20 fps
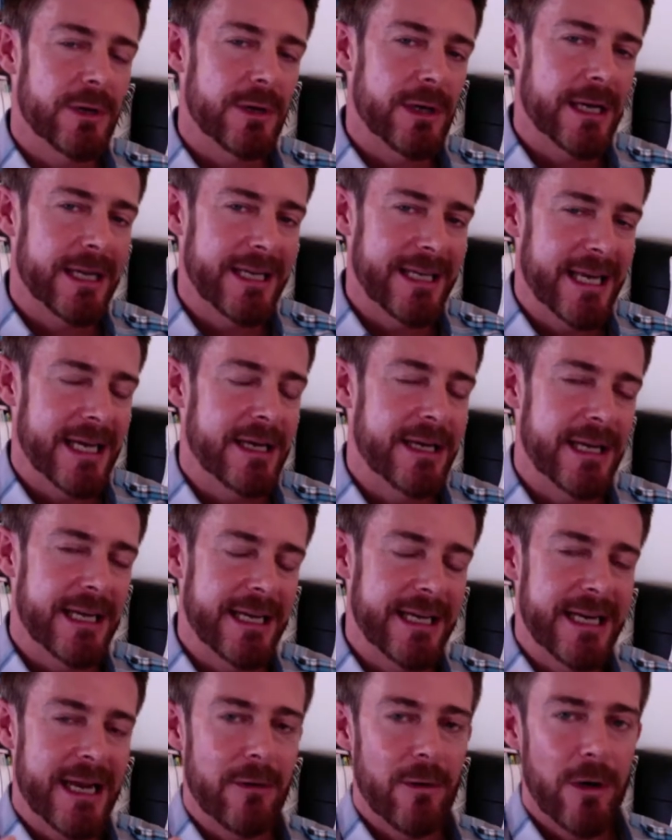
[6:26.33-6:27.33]
again,
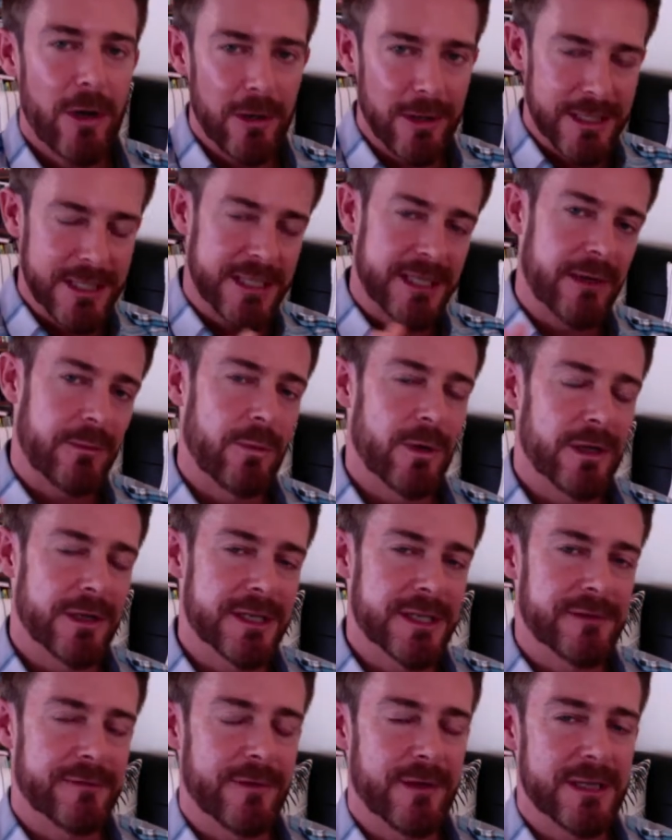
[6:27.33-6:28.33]
in our holistic
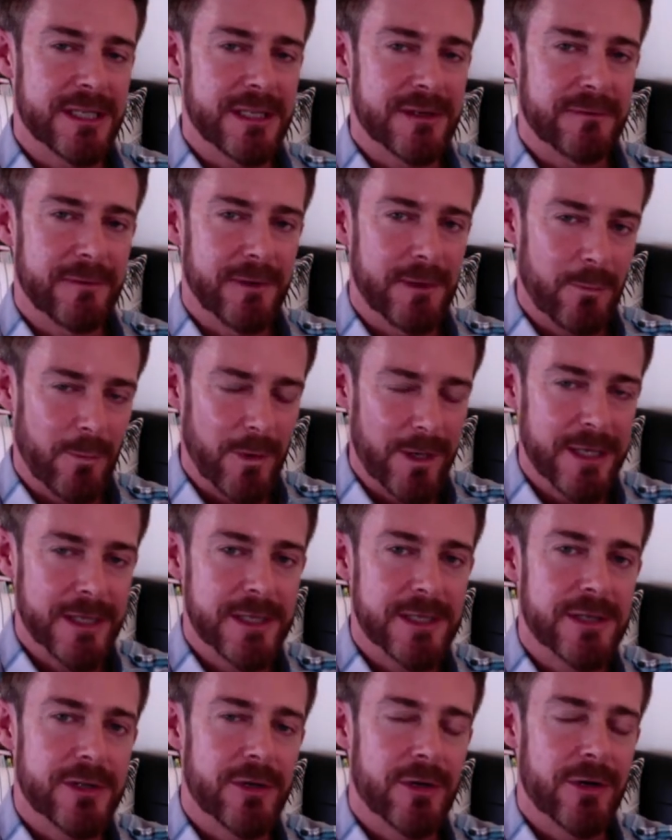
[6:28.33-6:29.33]
wellness philosophy, we
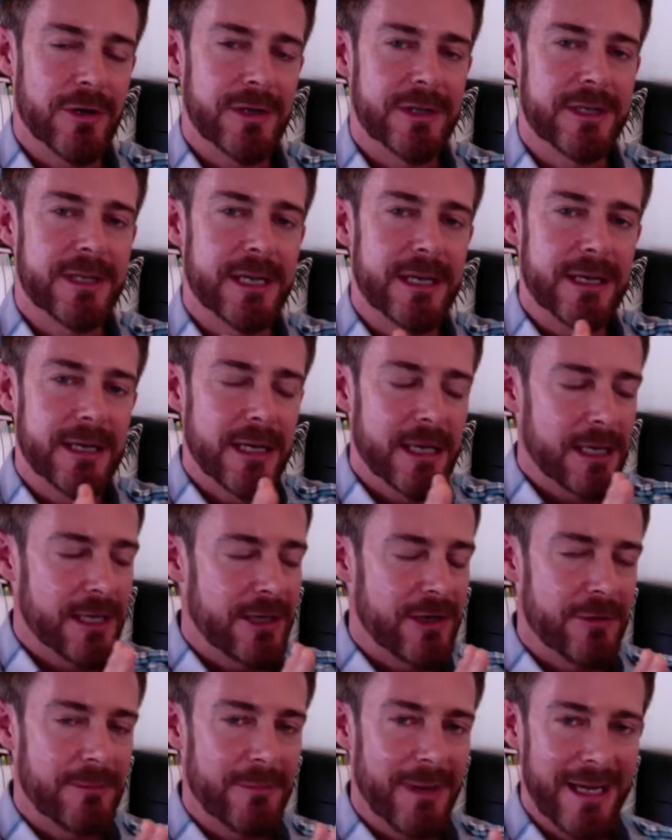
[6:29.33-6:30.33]
assert that,
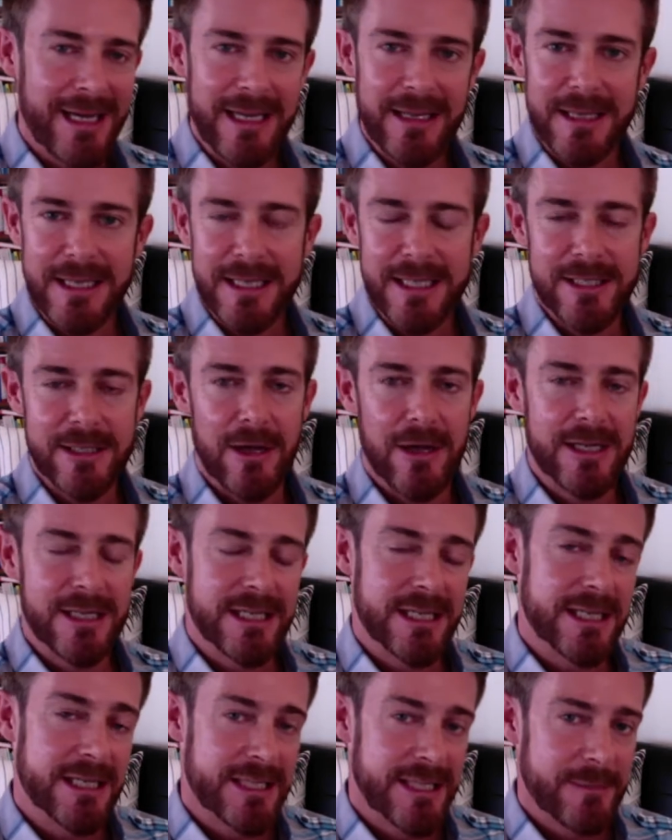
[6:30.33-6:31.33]
many of these signs
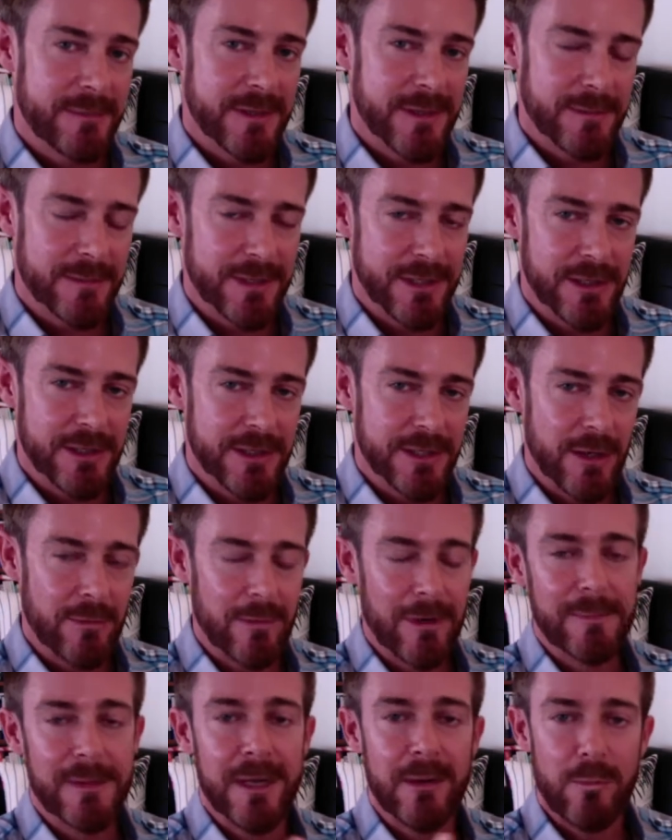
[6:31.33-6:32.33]
and symptoms that
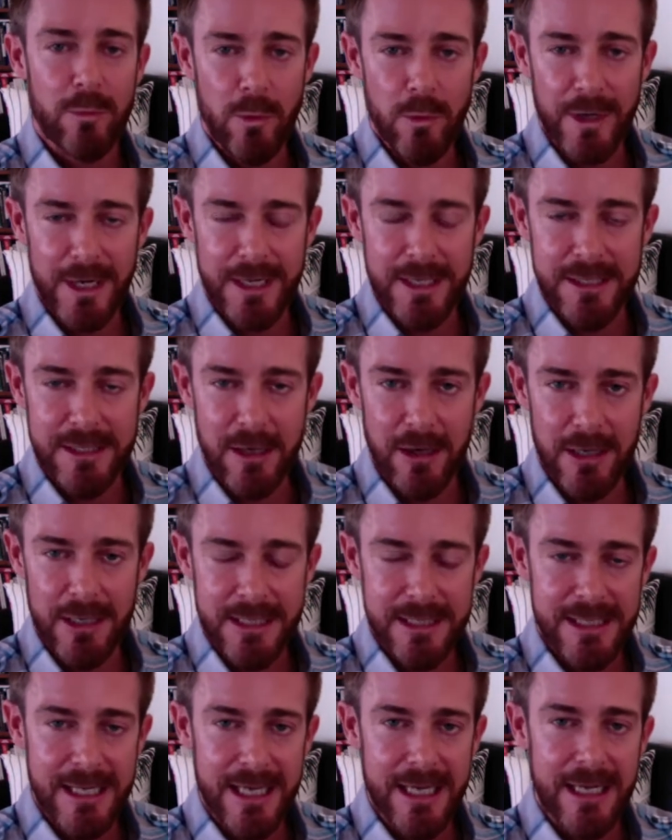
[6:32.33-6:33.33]
show up, they're warning
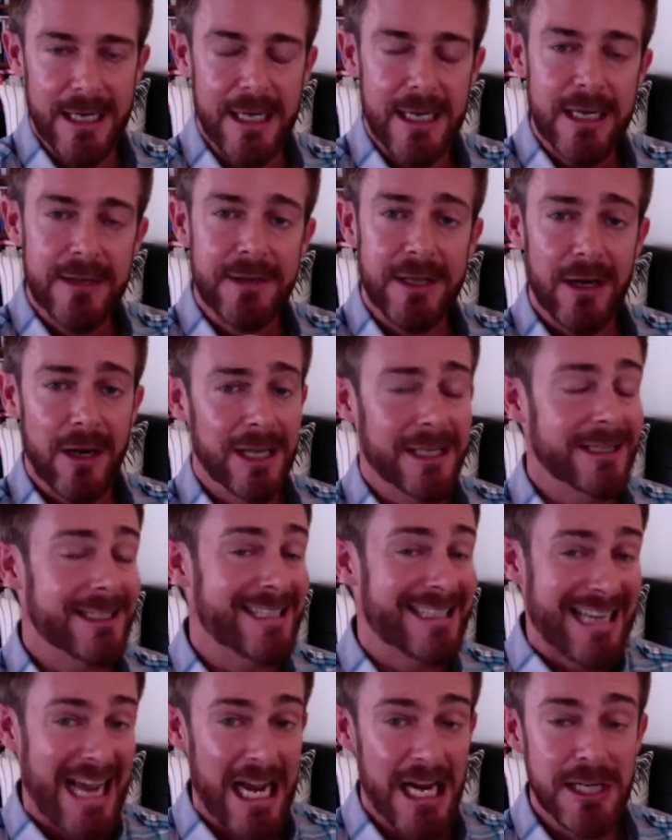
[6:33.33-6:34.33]
signs. They're like the
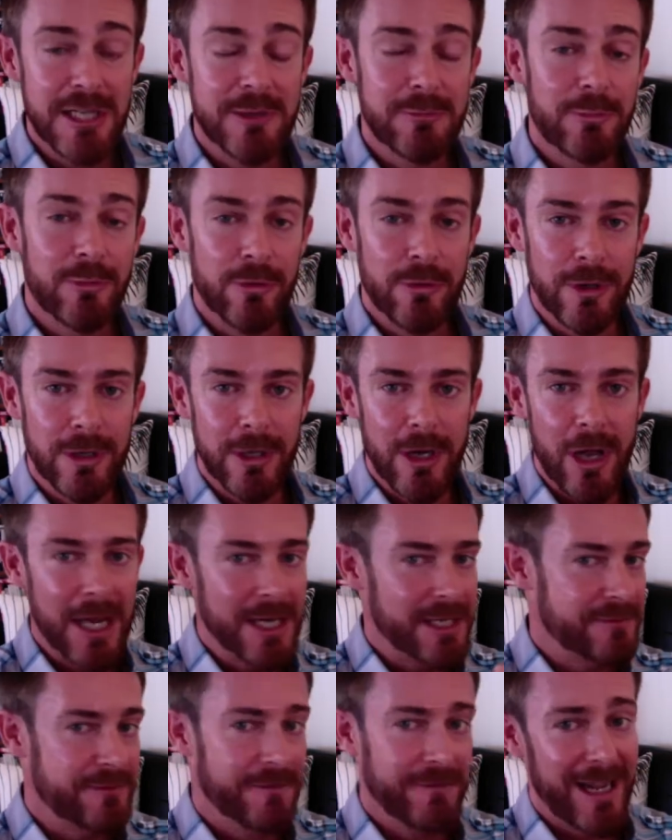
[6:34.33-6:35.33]
dashboard
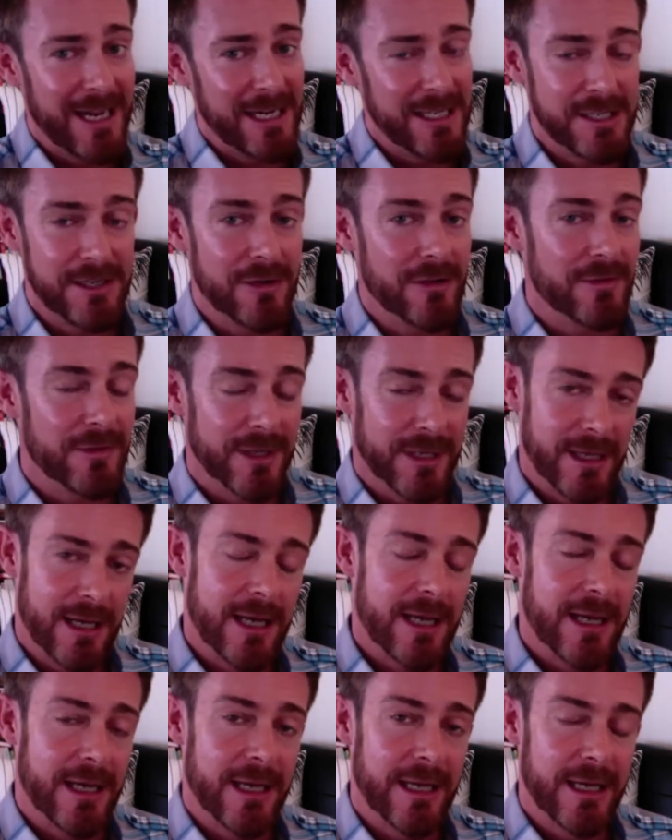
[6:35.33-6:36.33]
lights flashing on the
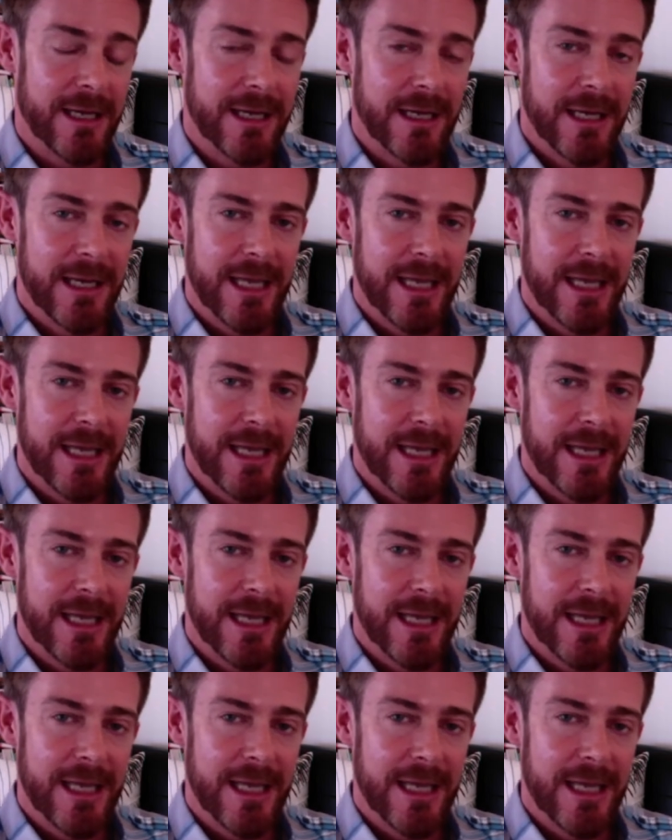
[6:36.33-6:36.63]
car.